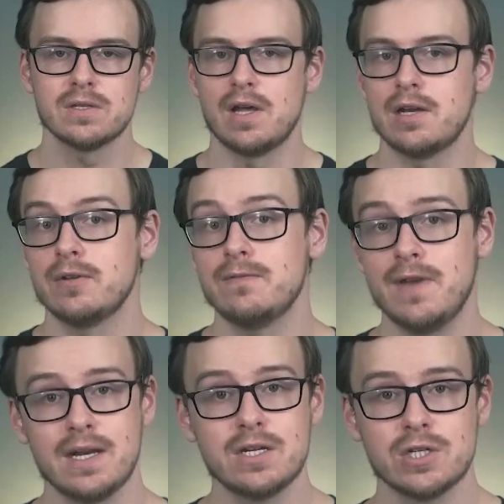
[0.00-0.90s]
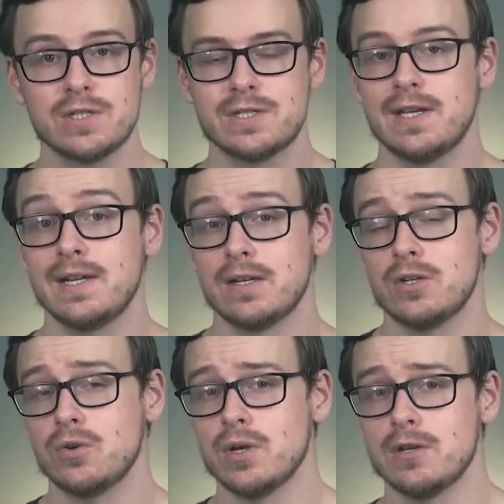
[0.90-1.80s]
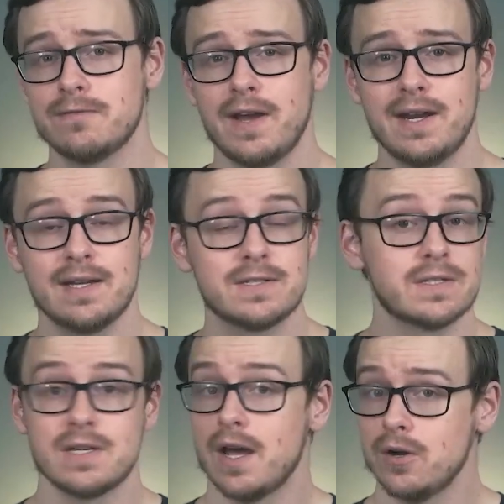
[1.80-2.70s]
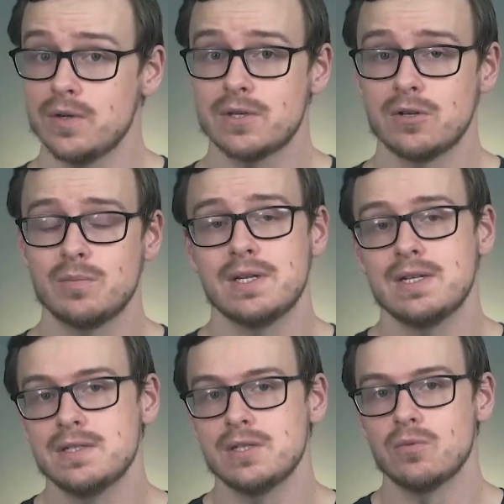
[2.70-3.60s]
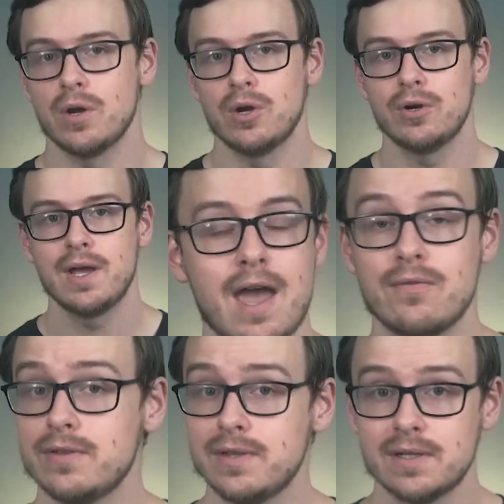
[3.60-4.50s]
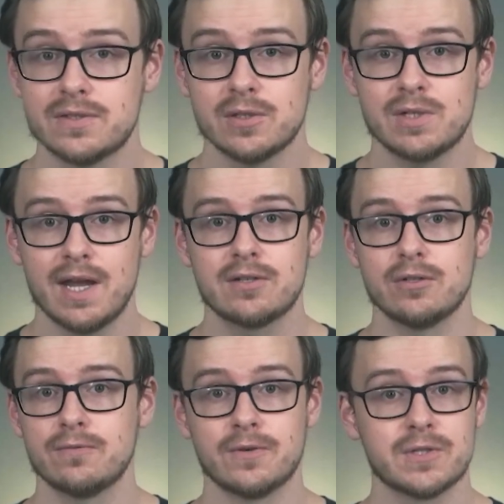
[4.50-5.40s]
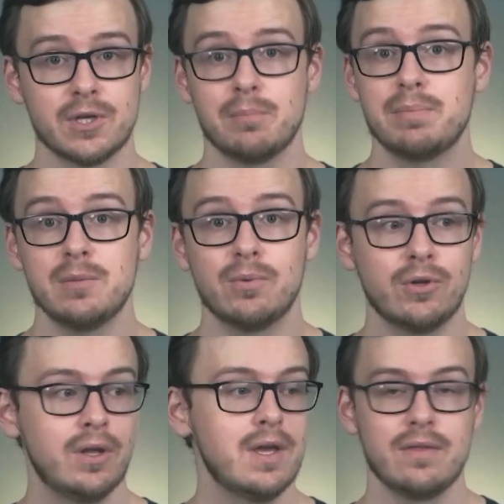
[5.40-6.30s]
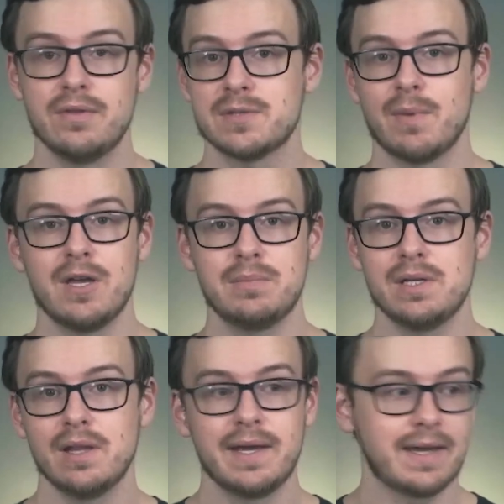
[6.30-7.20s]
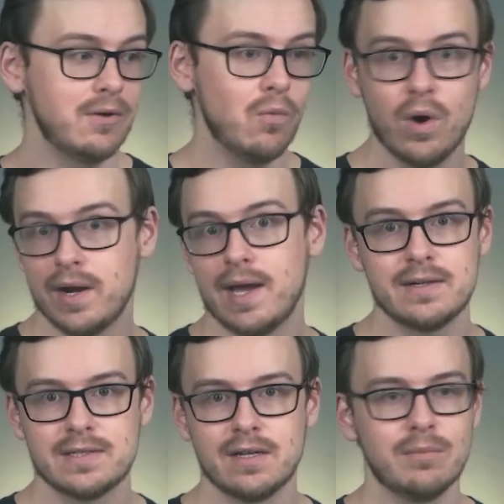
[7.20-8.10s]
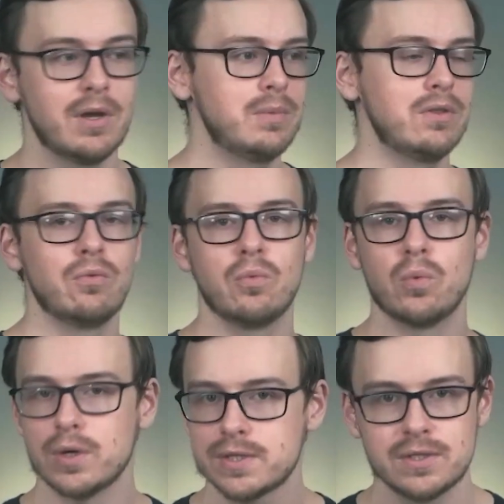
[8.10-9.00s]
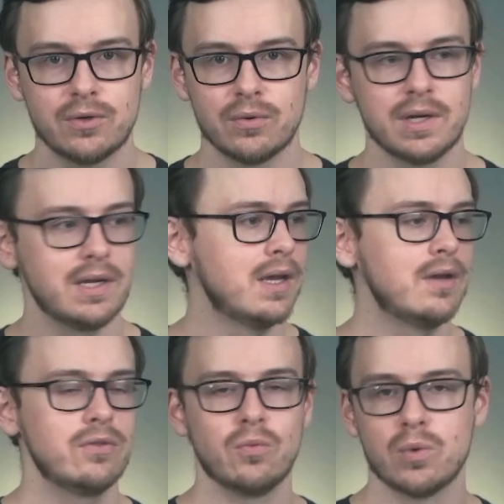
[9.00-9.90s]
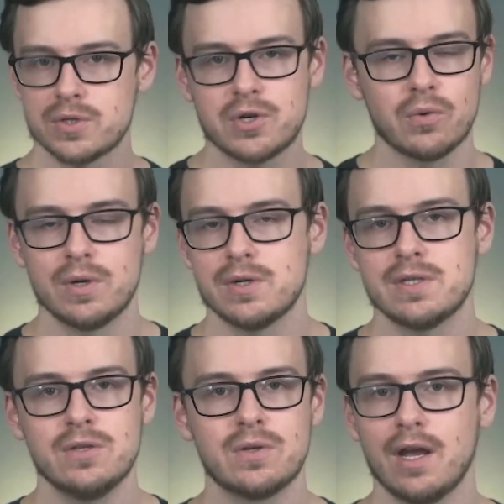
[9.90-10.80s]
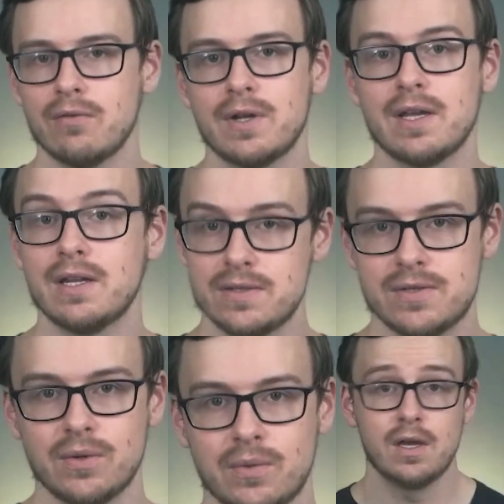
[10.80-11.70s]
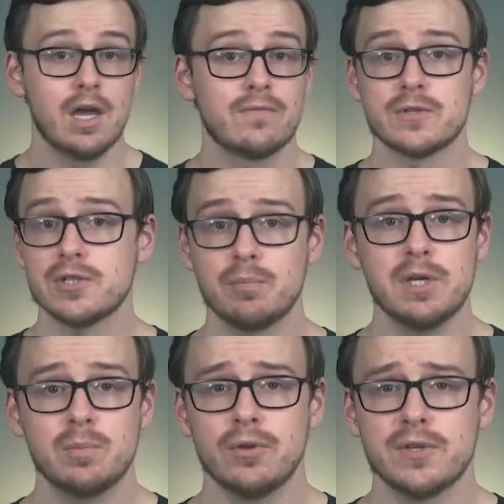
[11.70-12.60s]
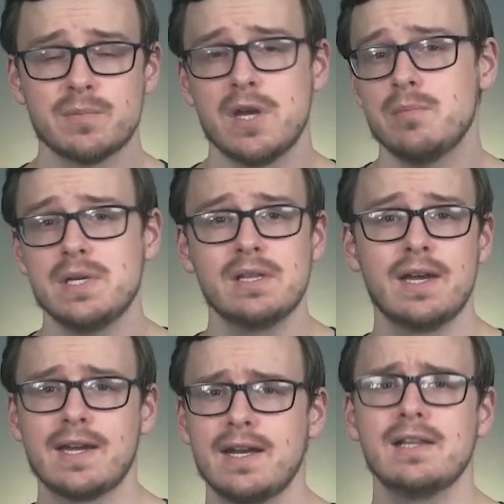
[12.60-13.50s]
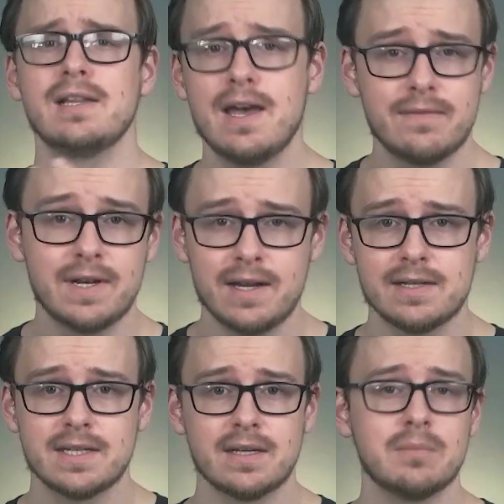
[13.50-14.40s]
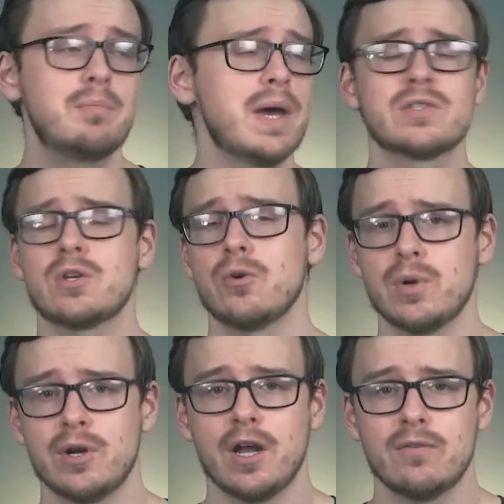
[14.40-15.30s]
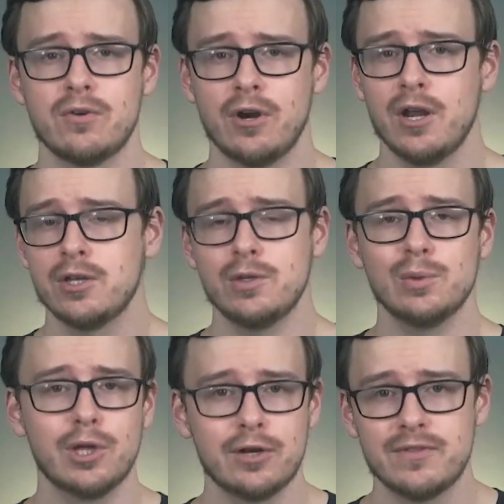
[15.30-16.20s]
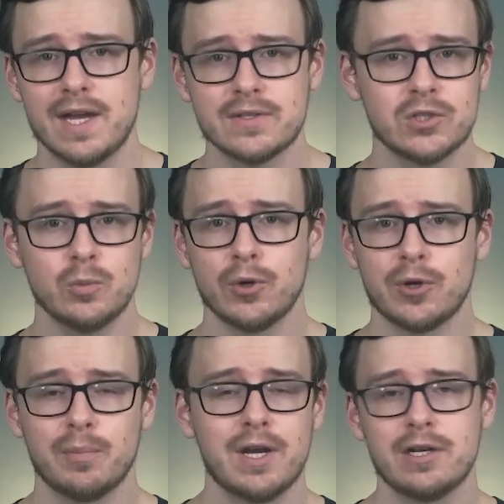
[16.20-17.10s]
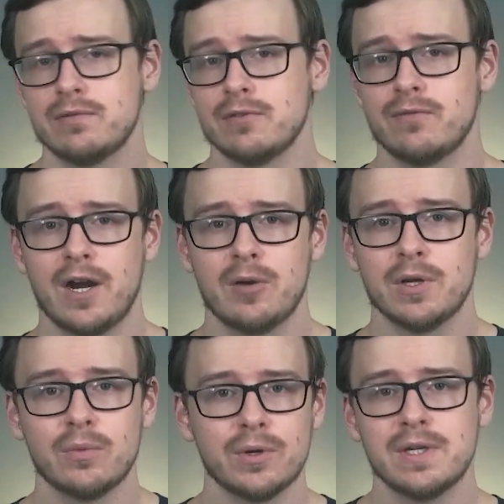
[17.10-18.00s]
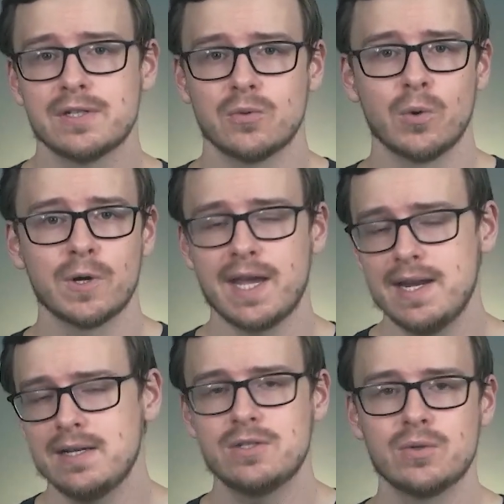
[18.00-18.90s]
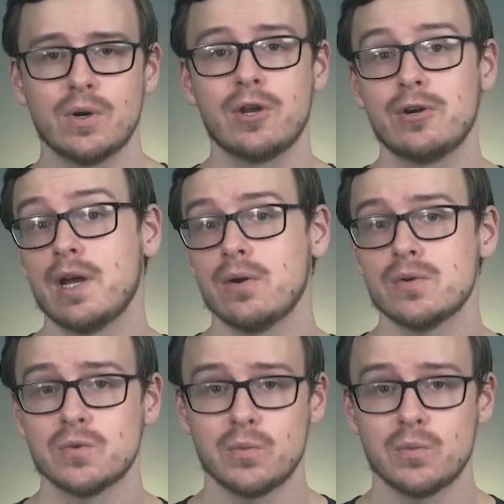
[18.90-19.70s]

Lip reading: It's a lot of advantages to getting a degree in finance. It's not always going to be an easy road. Everything is subjective. For some people, this might be like a 1 out of 10. It might be the worst degree, the worst careers that you could ever get into. And for some people, this might be like an 11 out of 10. Best career ever. You love that super competitive environment where you get to work 80 to 100 hours a